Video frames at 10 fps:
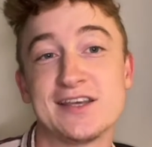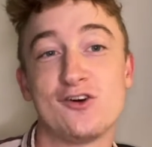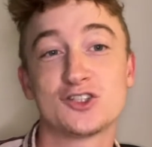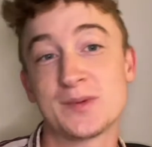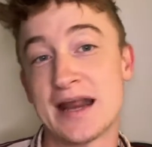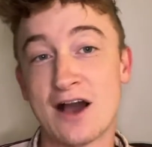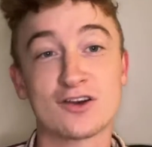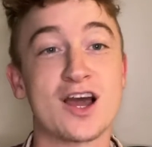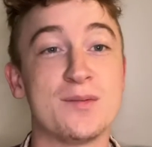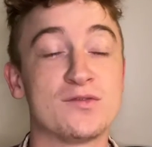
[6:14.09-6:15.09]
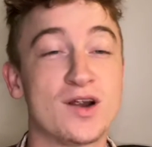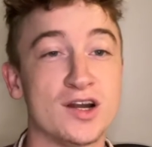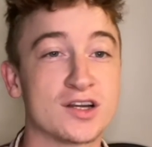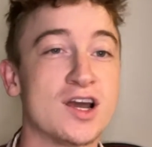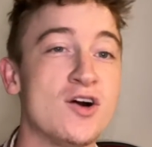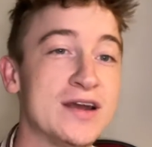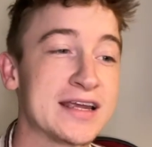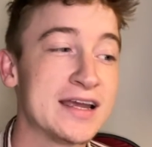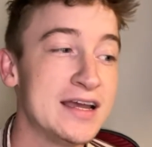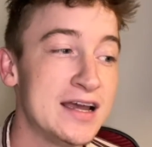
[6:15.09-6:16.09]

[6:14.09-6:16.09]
the ultimate outcome of where you're going.